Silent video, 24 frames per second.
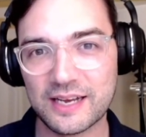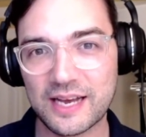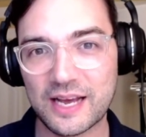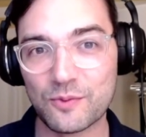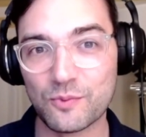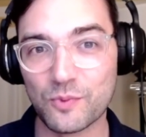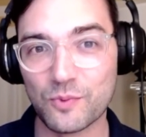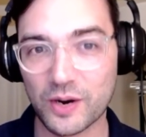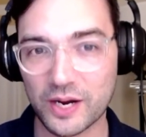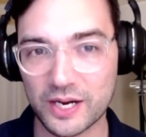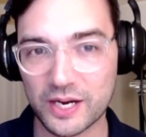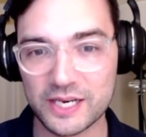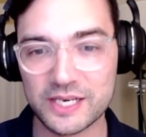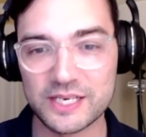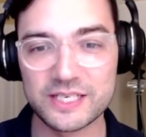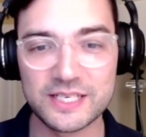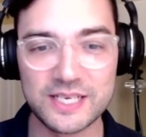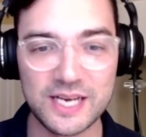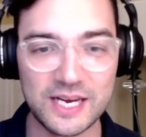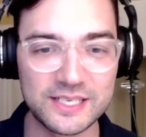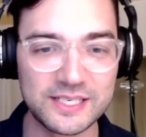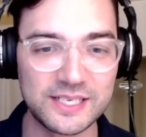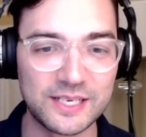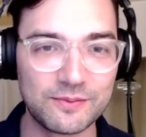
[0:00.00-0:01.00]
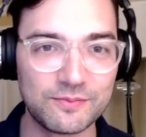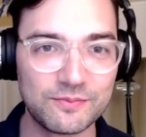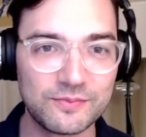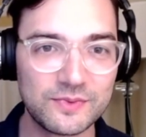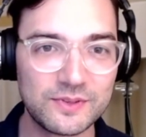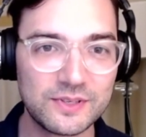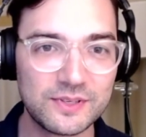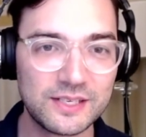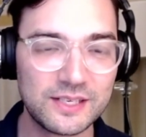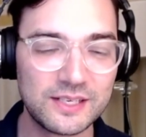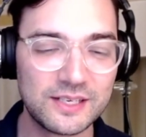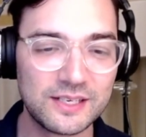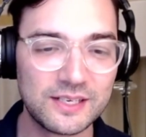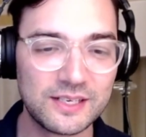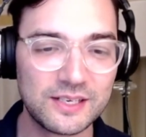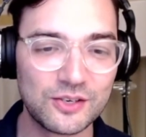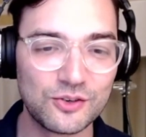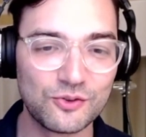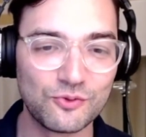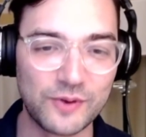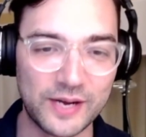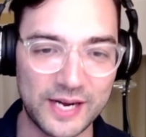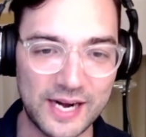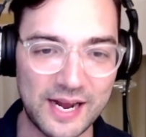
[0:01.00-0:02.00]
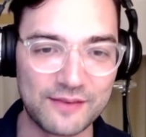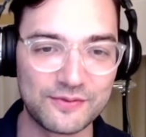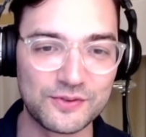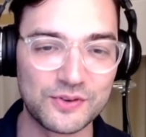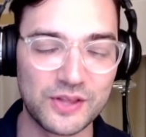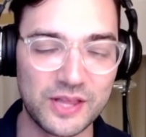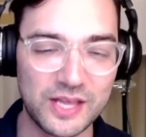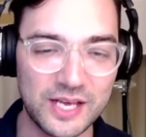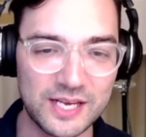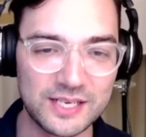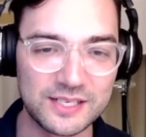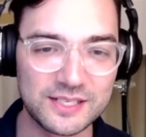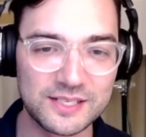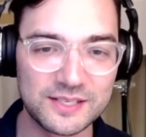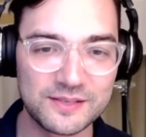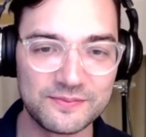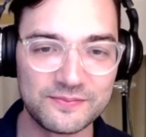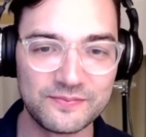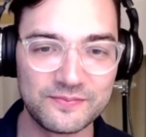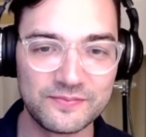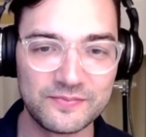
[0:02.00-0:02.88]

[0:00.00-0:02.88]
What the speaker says: and we're going to discuss it right after this.